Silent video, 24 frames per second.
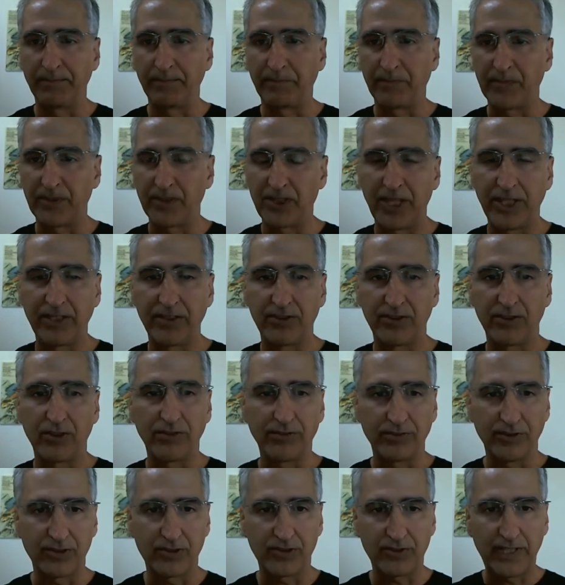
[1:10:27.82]
Chains
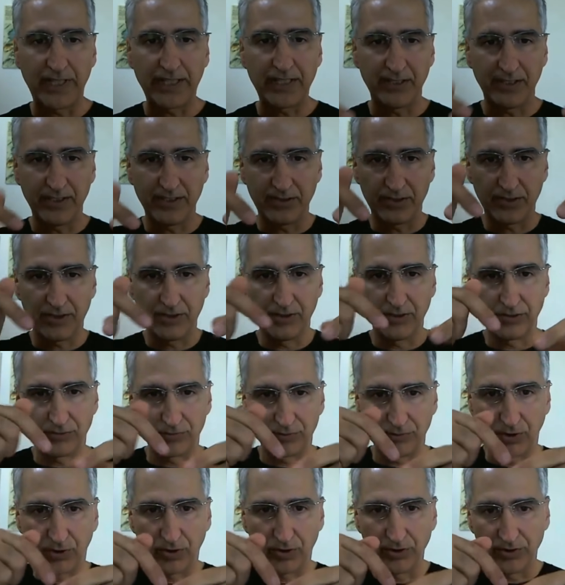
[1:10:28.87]
don't stretch. It's those
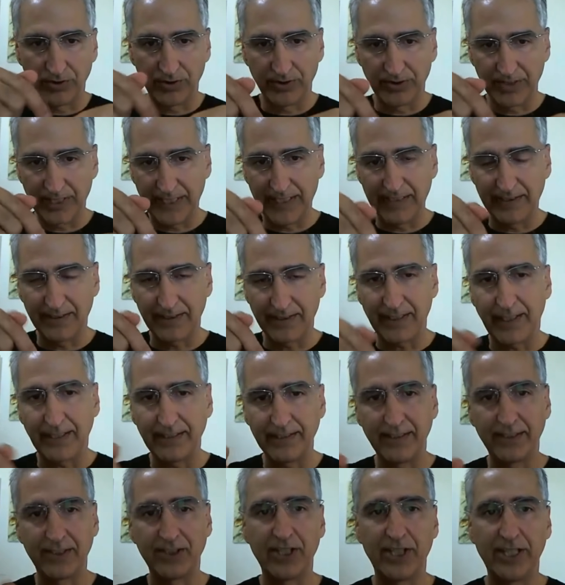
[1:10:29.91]
rollers inside
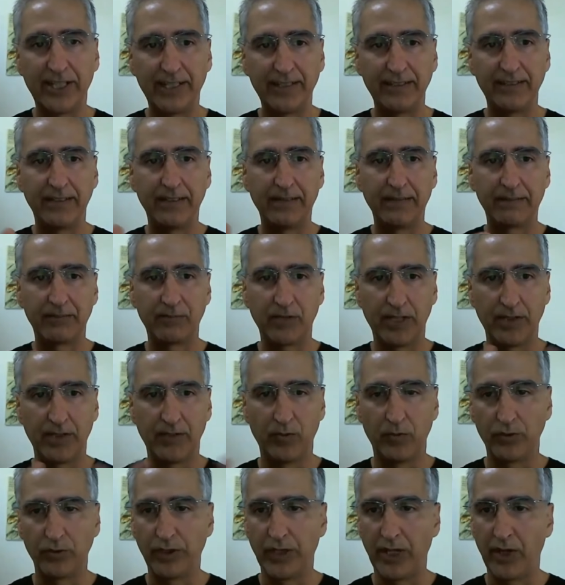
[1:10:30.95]
the chain
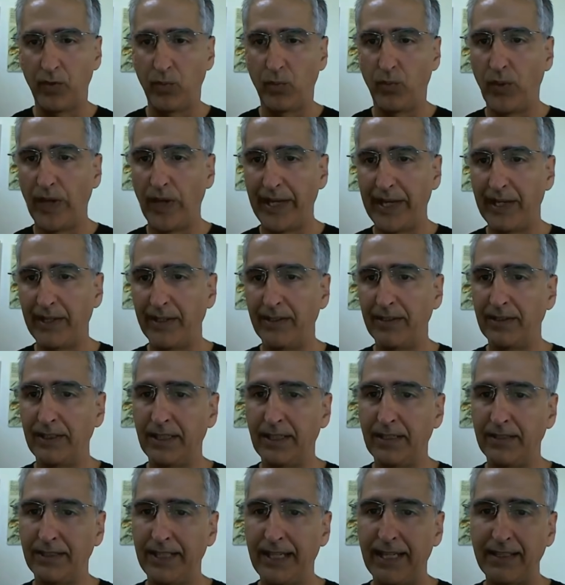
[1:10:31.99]
that wear,
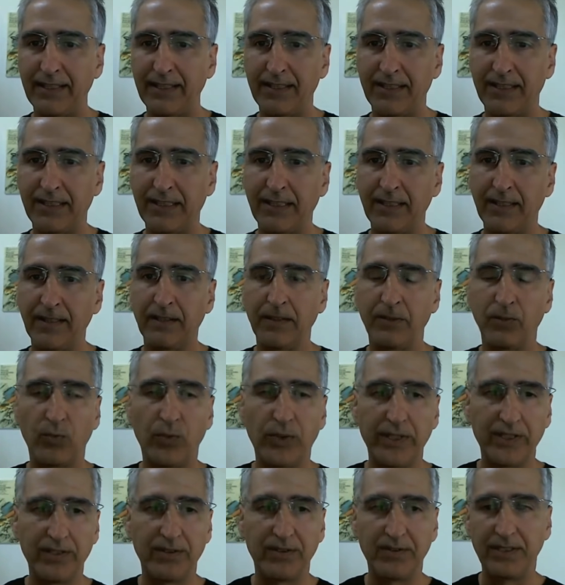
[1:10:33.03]
and that's
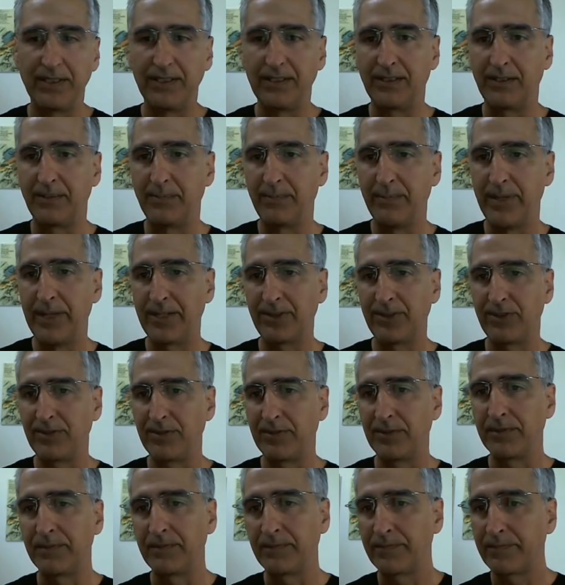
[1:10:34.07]
what you need to measure.
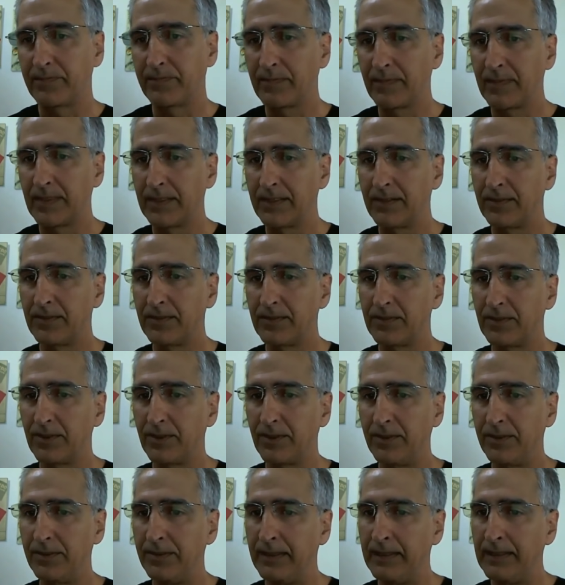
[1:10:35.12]

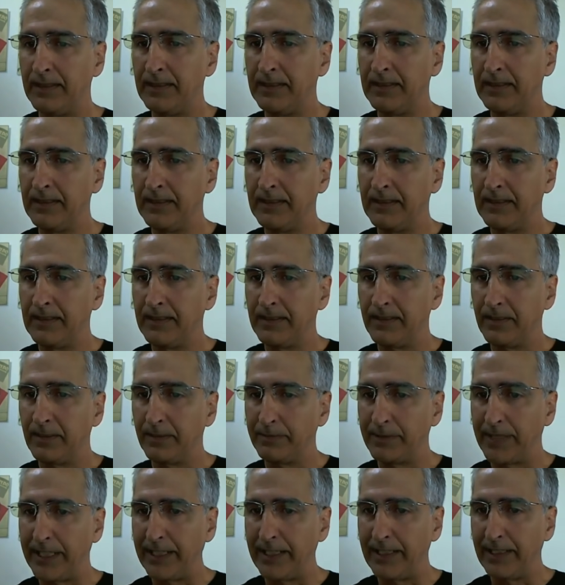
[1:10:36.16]
So hope
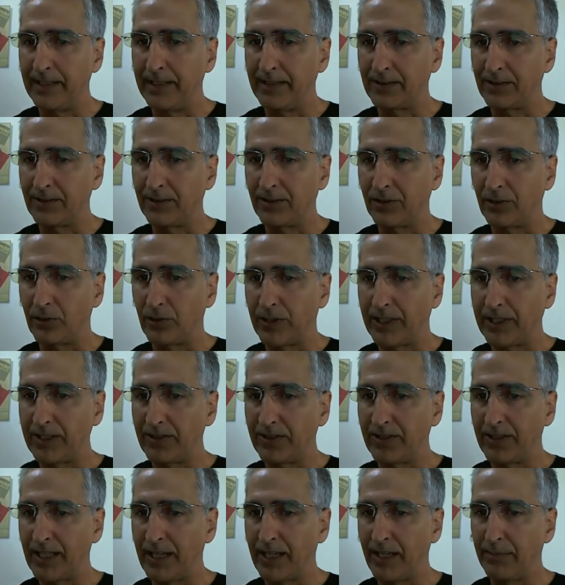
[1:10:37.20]
that answers your
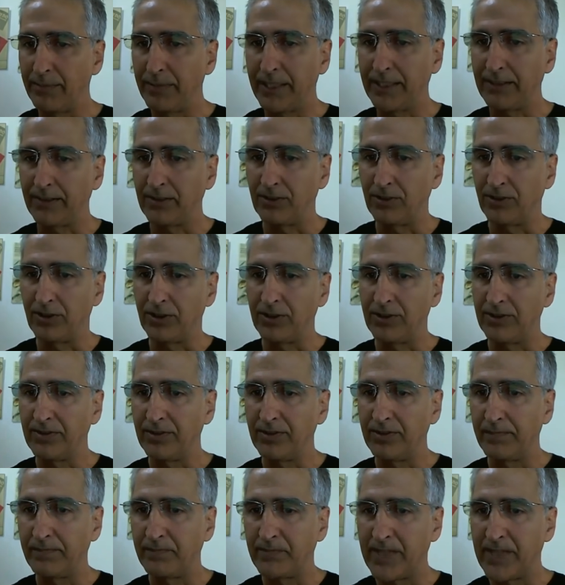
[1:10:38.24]
question. How about dirt?
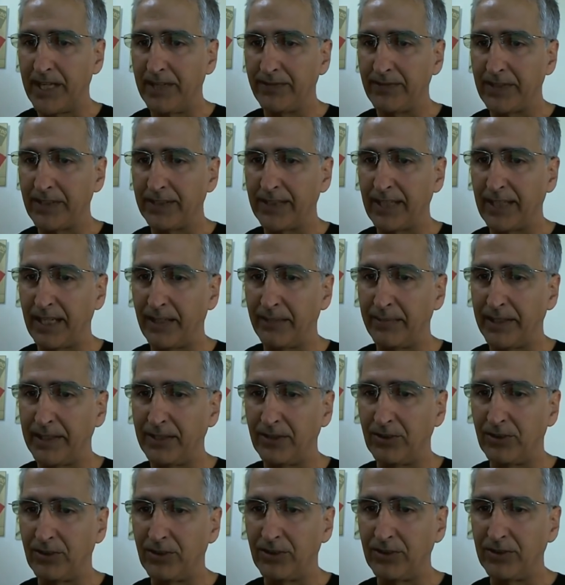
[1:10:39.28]
Dave says, how
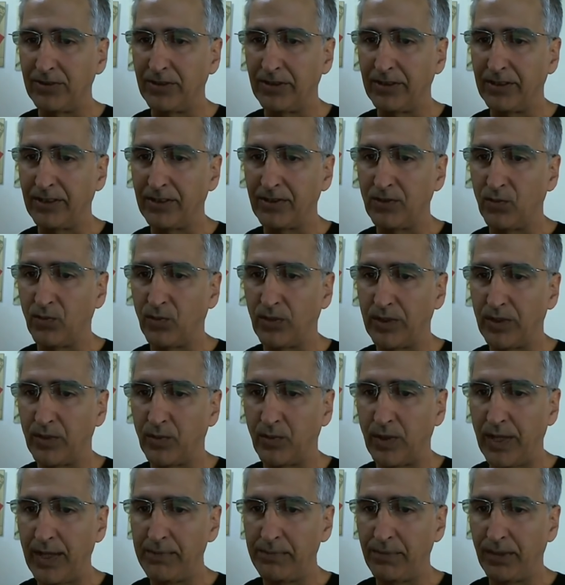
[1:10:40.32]
about dirt that doesn't want to
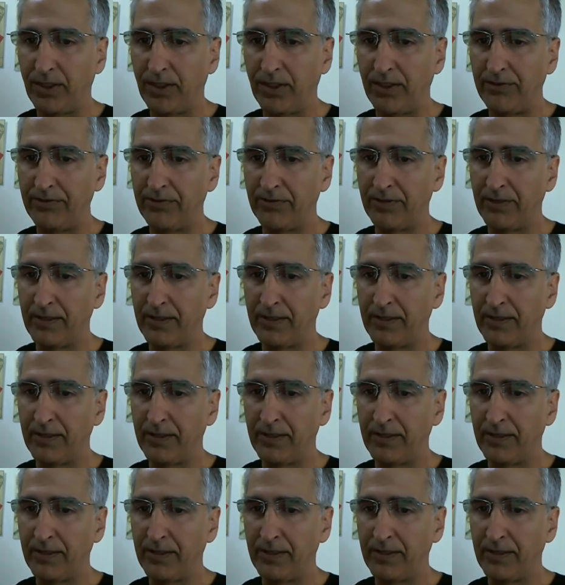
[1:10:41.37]
wipe off